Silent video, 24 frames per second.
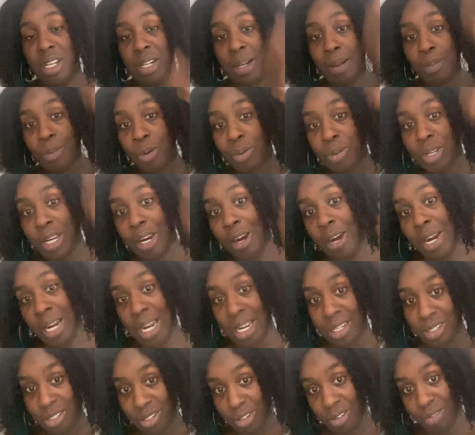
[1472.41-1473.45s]
And I'm going to carry
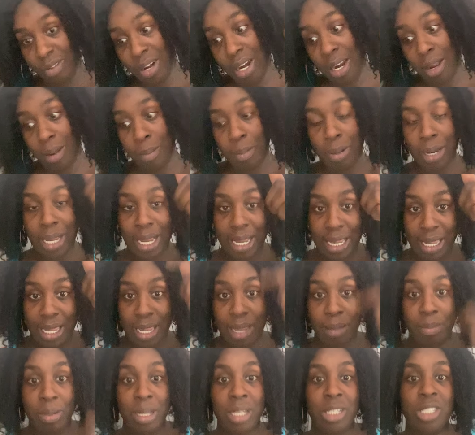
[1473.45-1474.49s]
that shit around like,
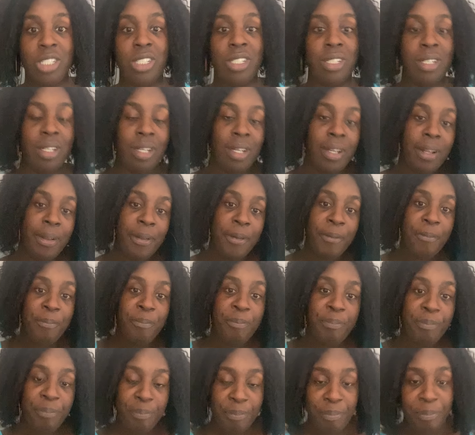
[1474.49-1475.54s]
yeah, bitch.
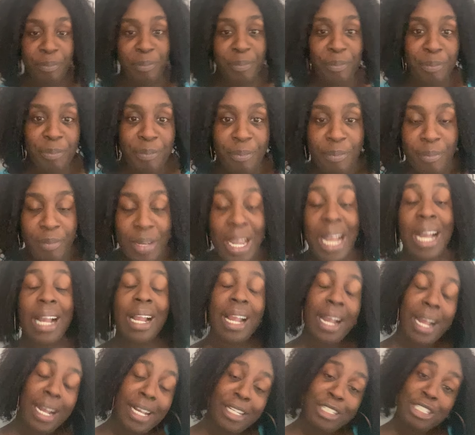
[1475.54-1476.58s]
I
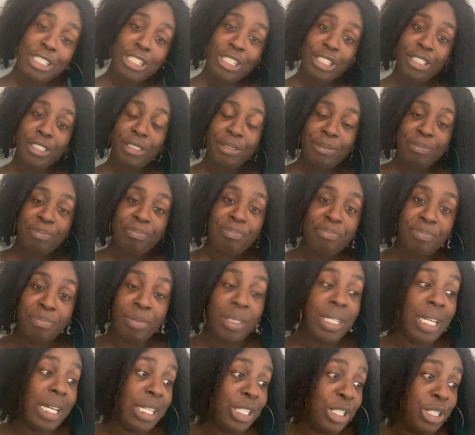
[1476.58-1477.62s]
got you.
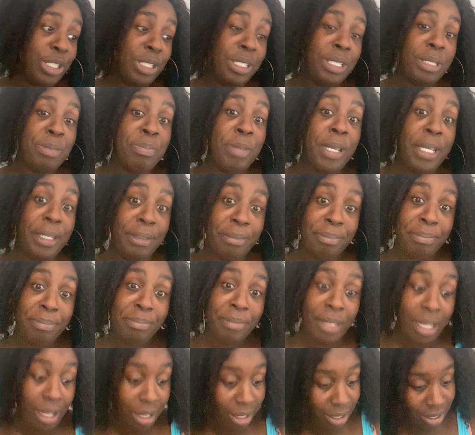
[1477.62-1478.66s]
But that's just me.
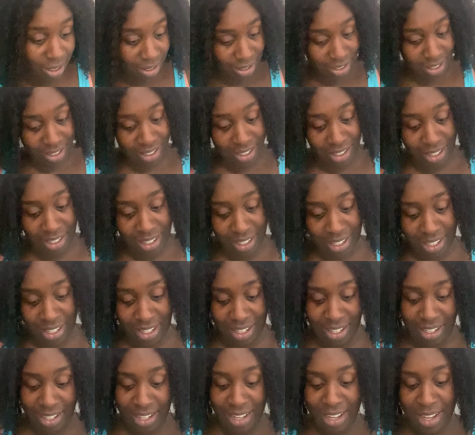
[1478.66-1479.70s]

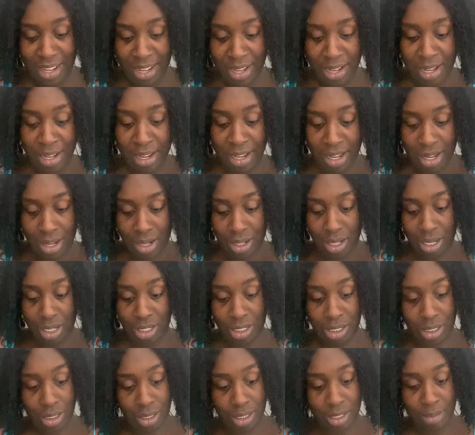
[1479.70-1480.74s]

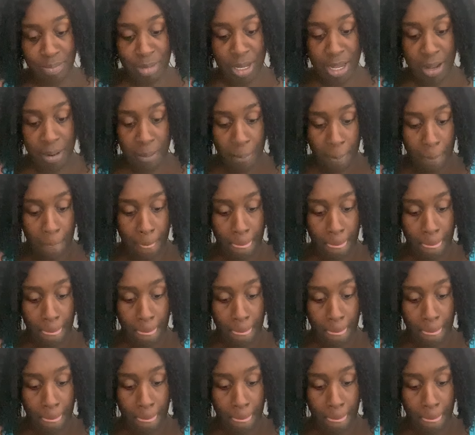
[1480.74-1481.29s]
That's just me.